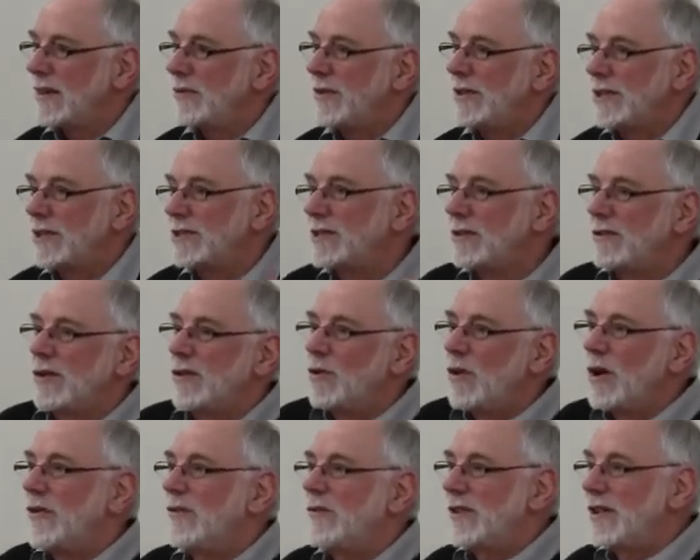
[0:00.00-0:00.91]
that we just don't
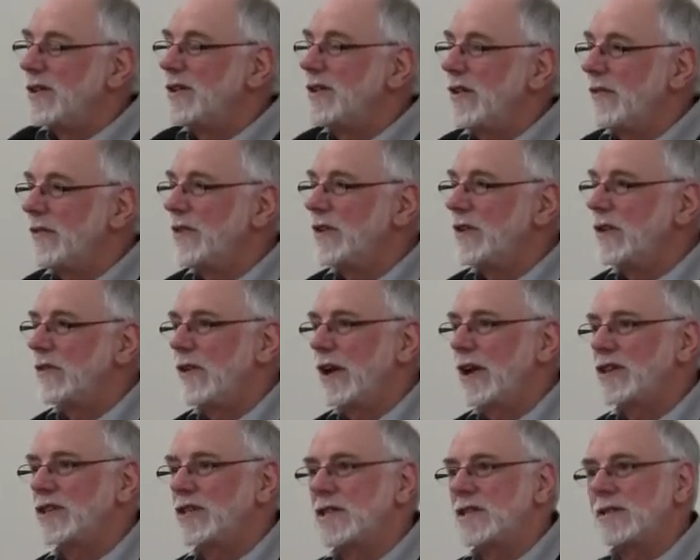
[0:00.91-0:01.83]
go off in our different
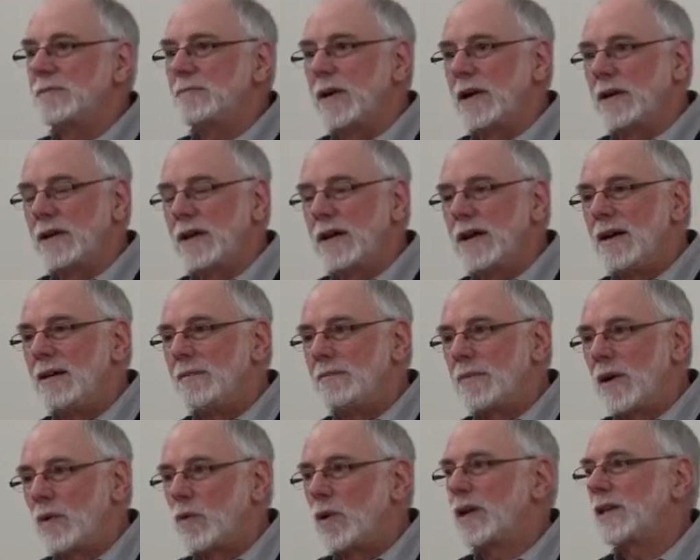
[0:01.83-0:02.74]
directions, but
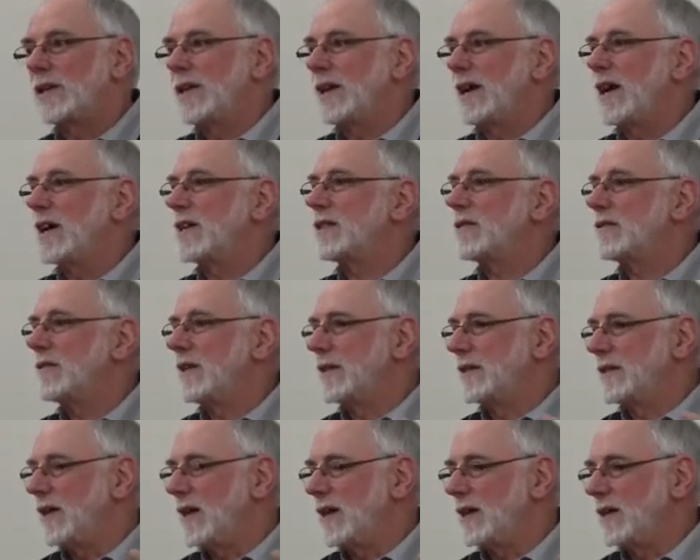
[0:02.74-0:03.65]
work
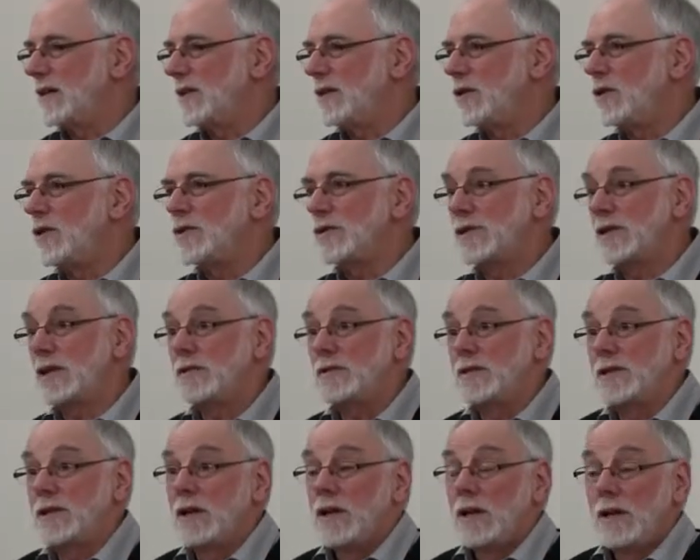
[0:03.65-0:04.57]
together and use
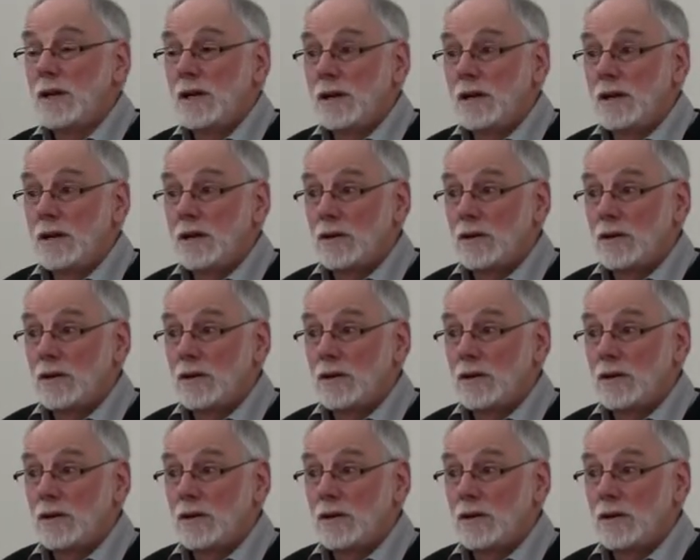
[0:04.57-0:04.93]
those